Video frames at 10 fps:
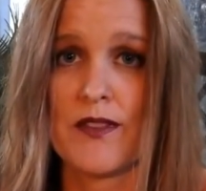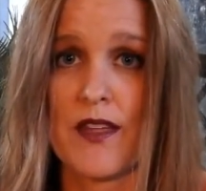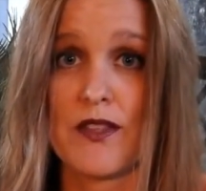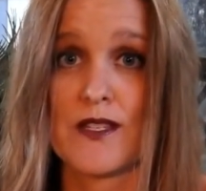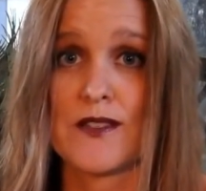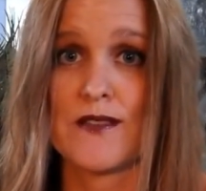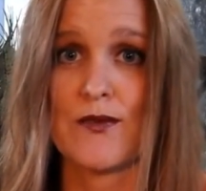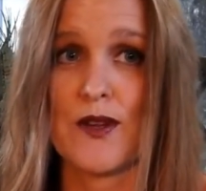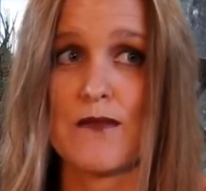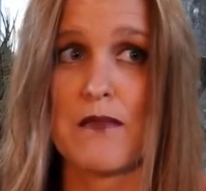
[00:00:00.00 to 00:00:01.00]
that this
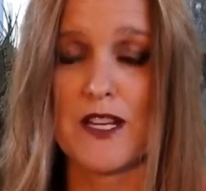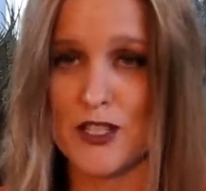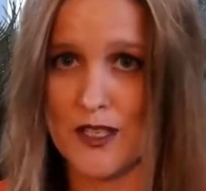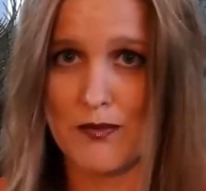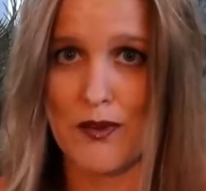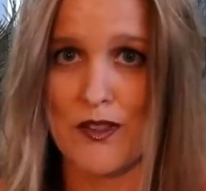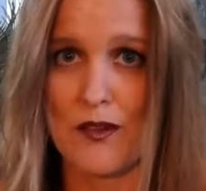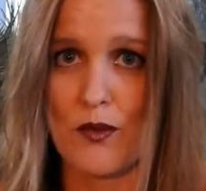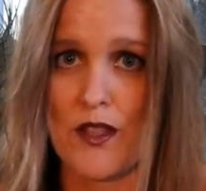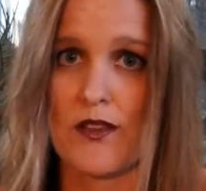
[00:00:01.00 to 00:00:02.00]
went much deeper
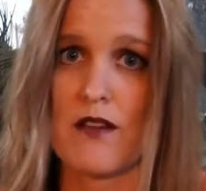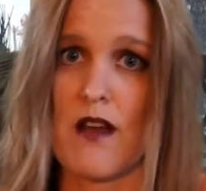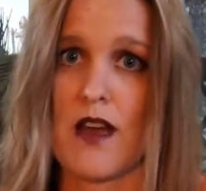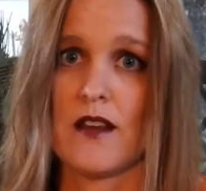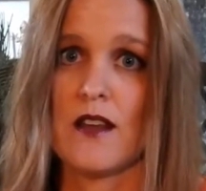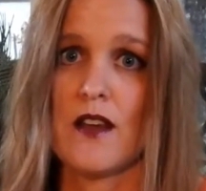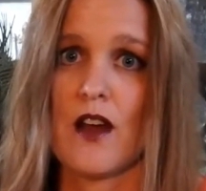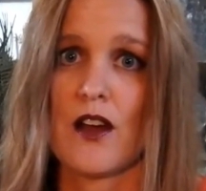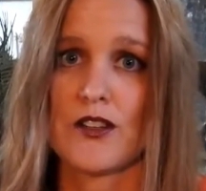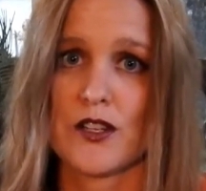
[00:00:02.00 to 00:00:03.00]
than whether or not
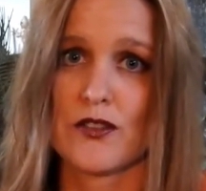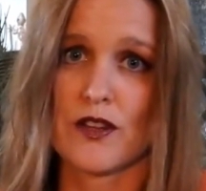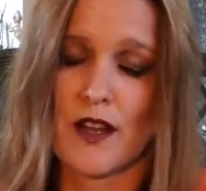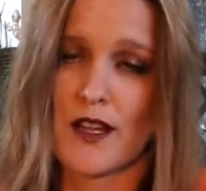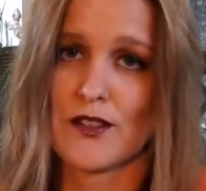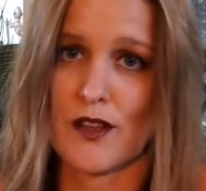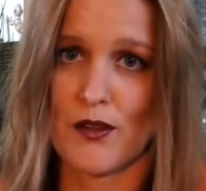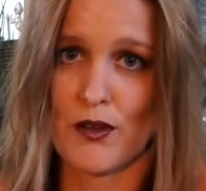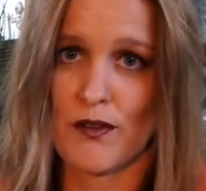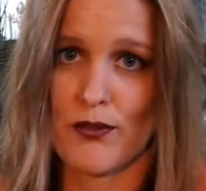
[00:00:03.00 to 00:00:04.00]
our children got to
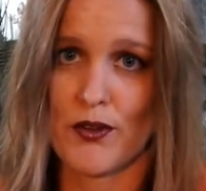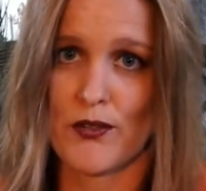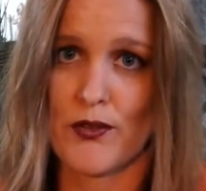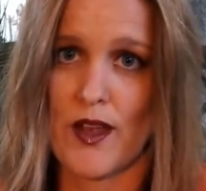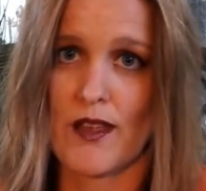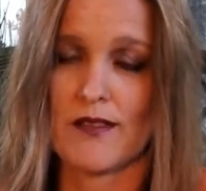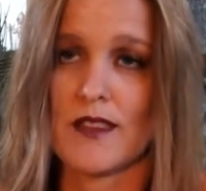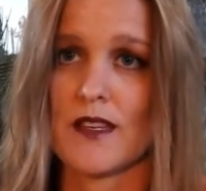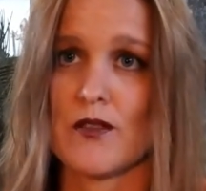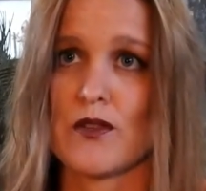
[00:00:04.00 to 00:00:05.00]
go into 4th grade,
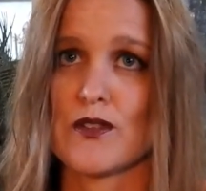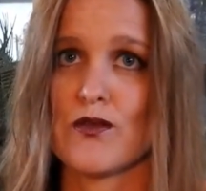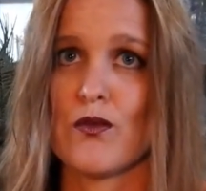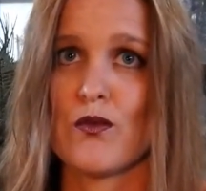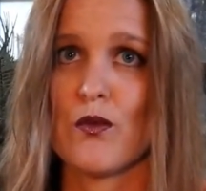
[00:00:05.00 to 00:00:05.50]
that there was